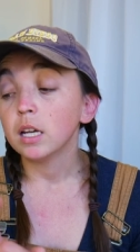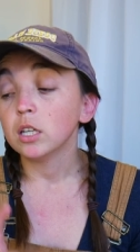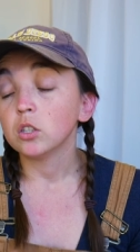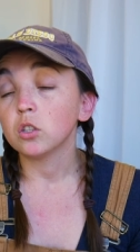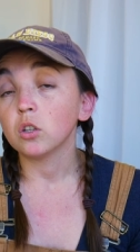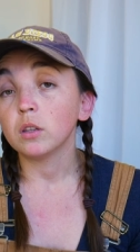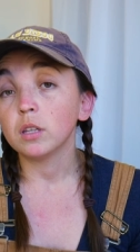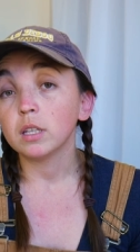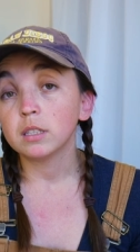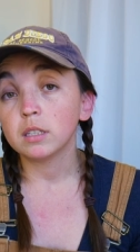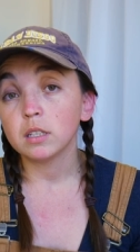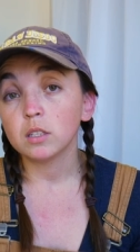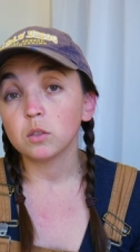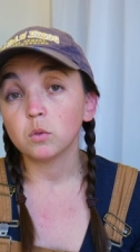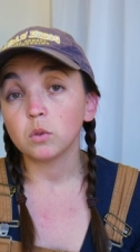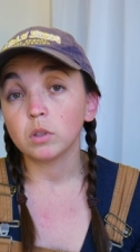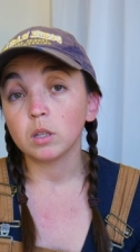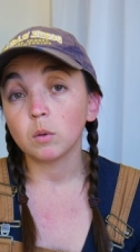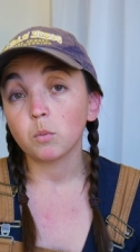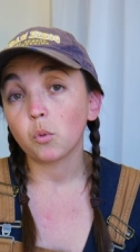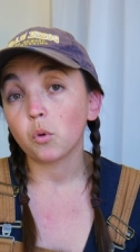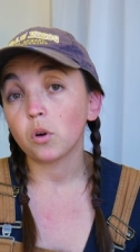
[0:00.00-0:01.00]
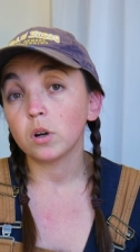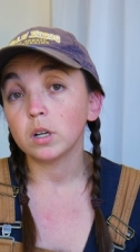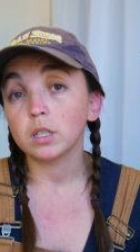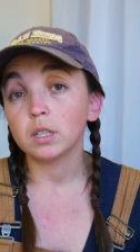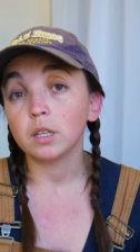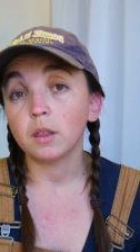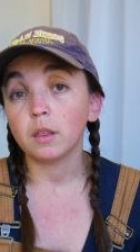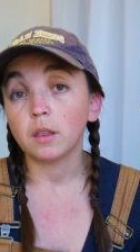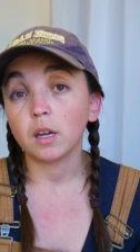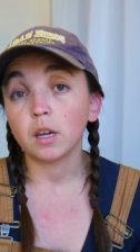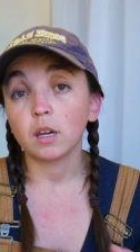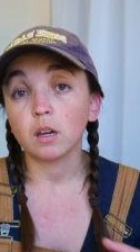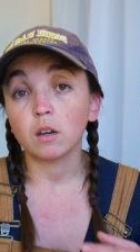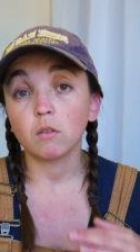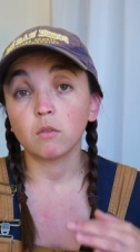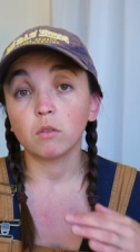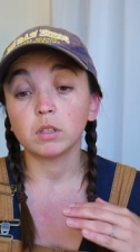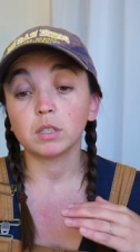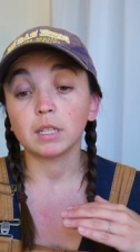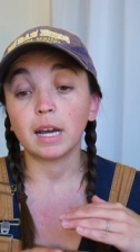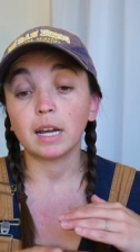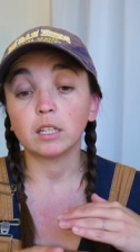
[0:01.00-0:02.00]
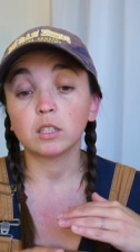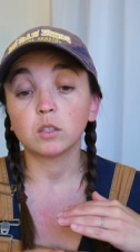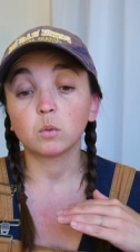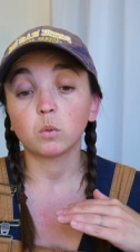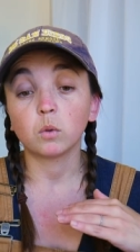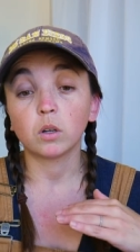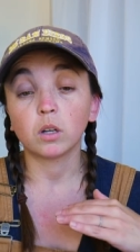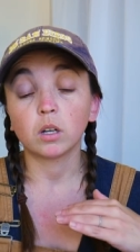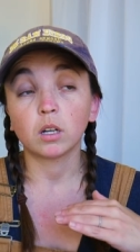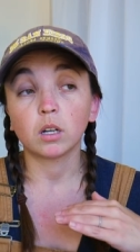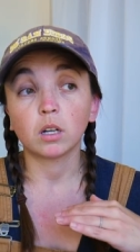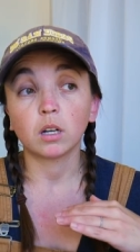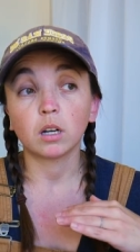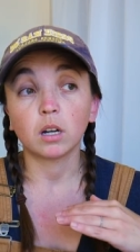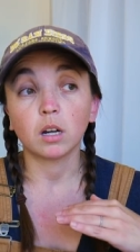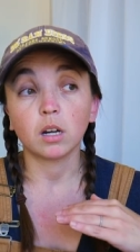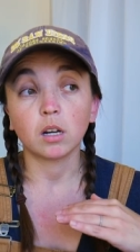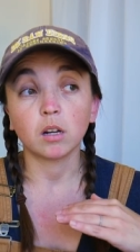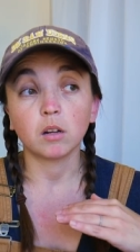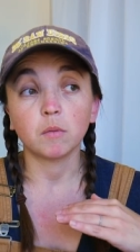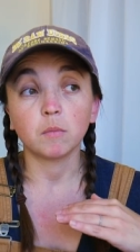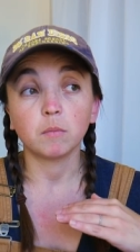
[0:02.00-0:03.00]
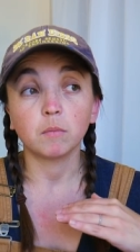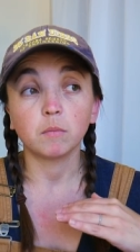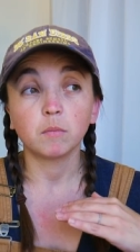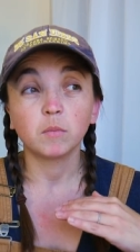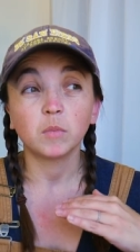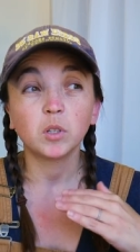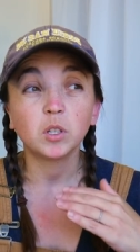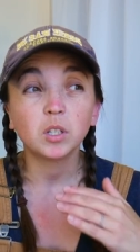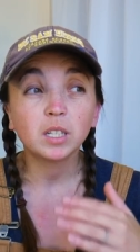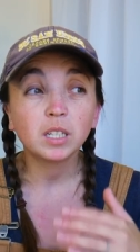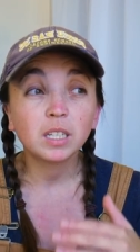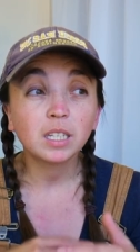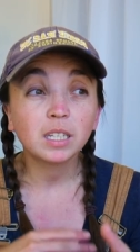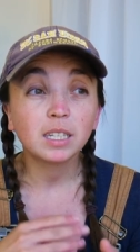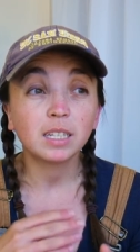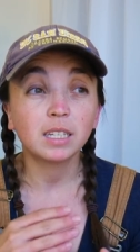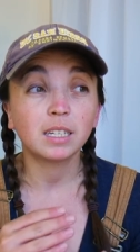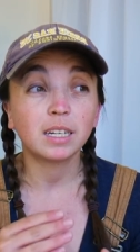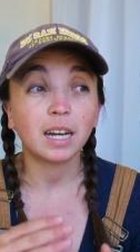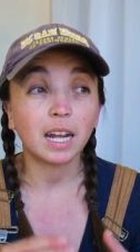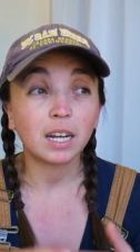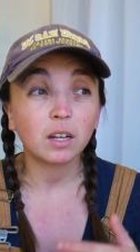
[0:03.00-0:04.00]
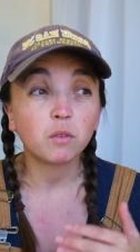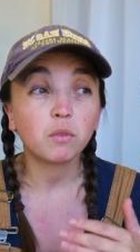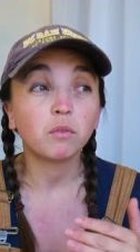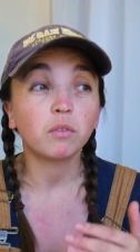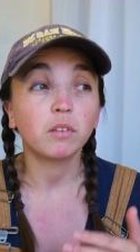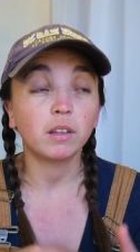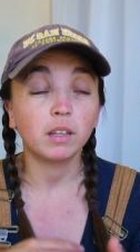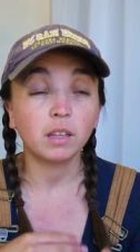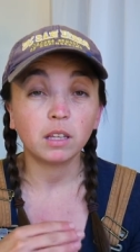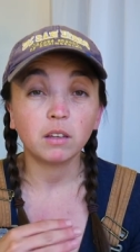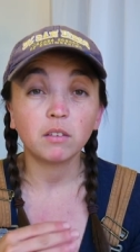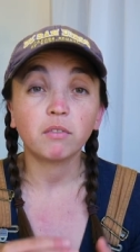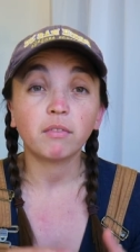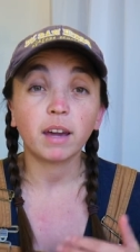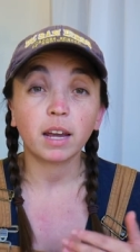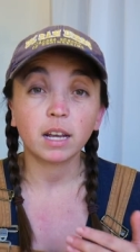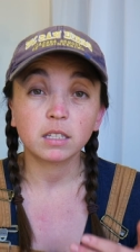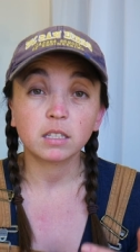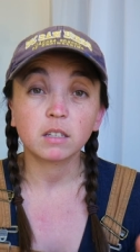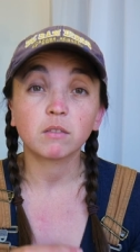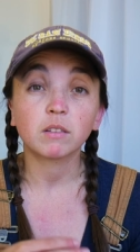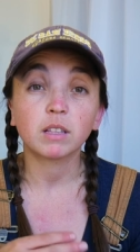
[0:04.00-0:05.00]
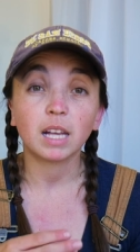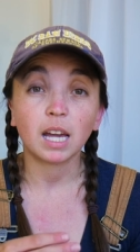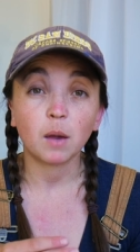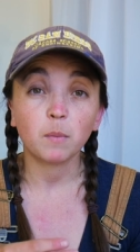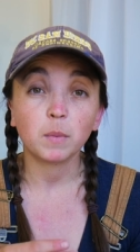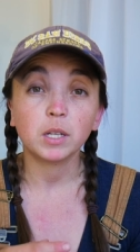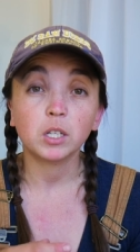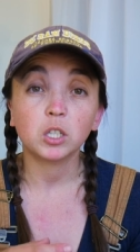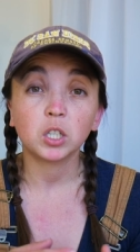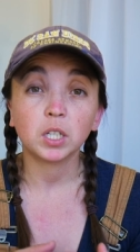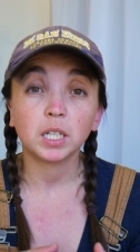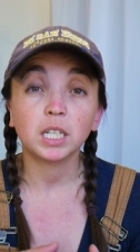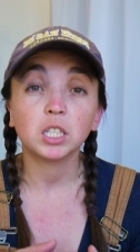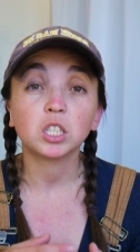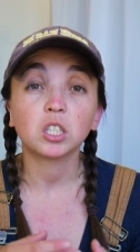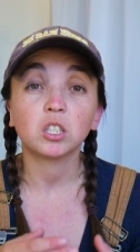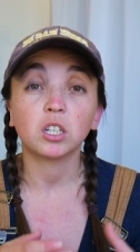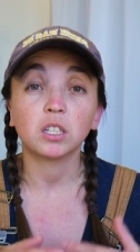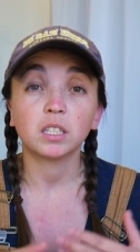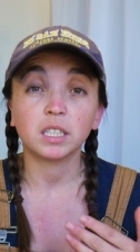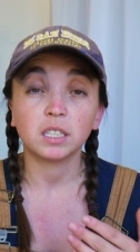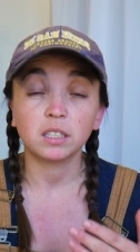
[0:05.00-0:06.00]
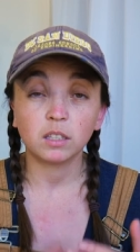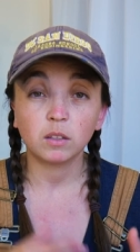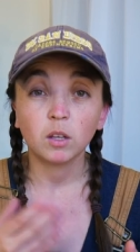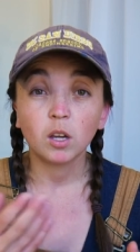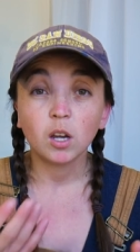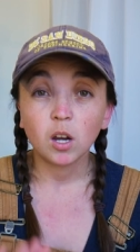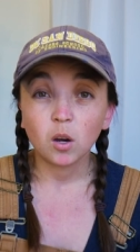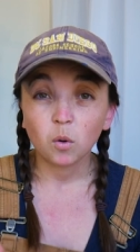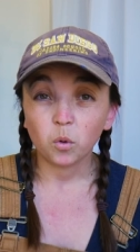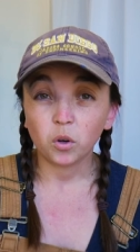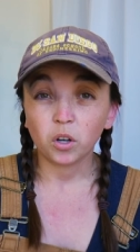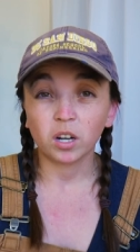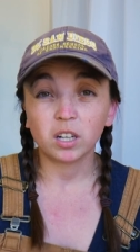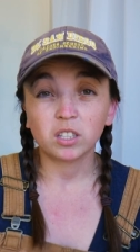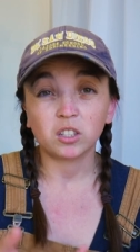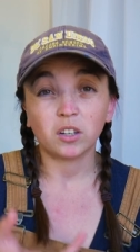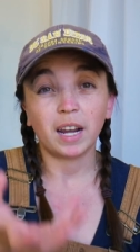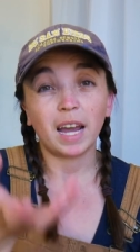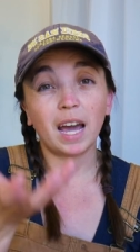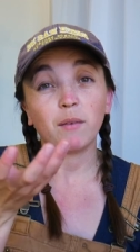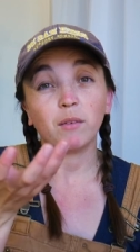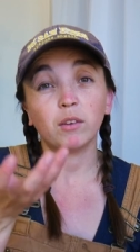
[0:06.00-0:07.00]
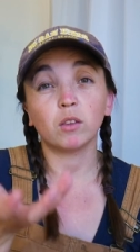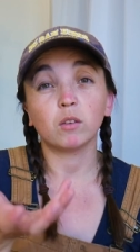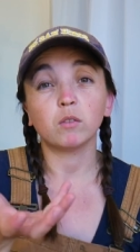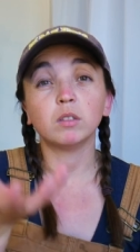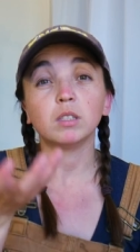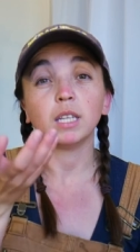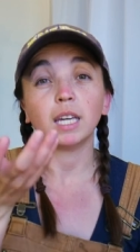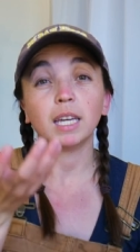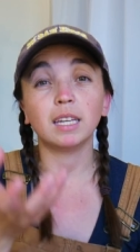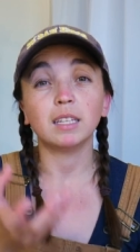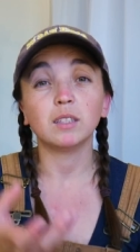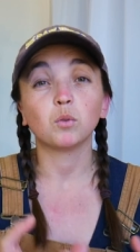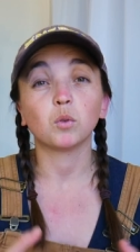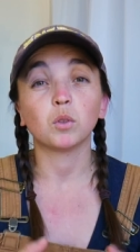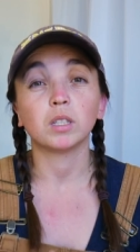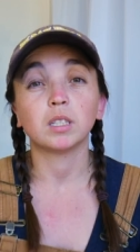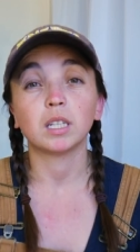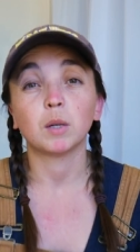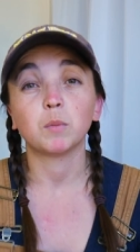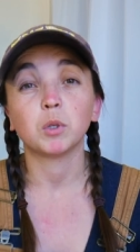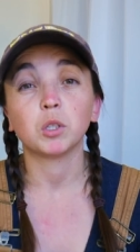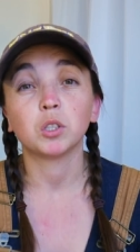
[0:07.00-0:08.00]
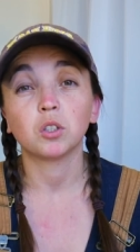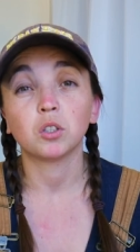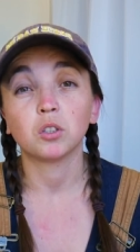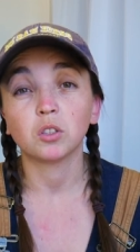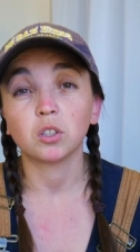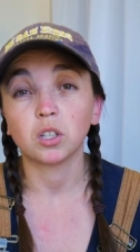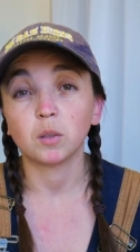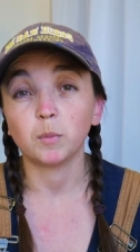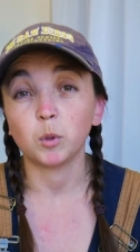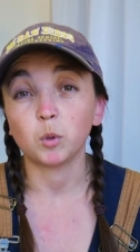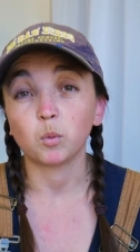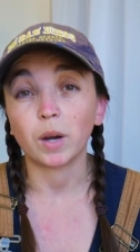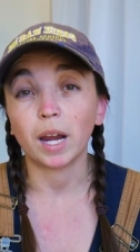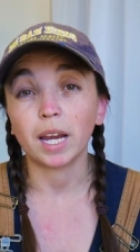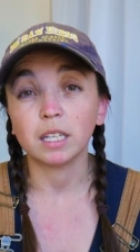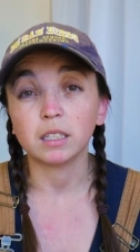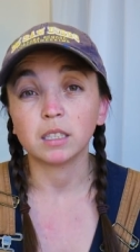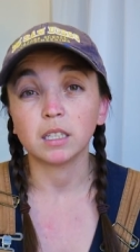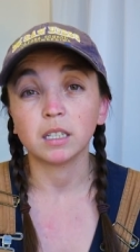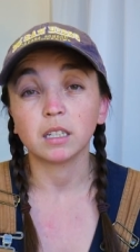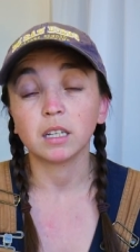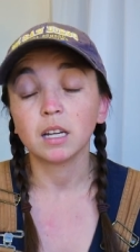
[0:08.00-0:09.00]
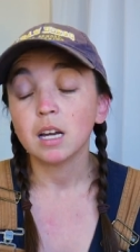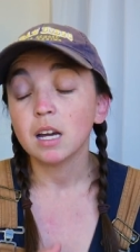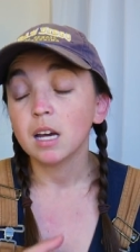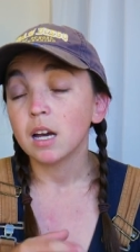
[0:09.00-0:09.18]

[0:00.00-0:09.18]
So this is really important to think of as, as we're um, kind of feeling the effects of climate change and our we're going to start having those days where the temperature is going to be rising.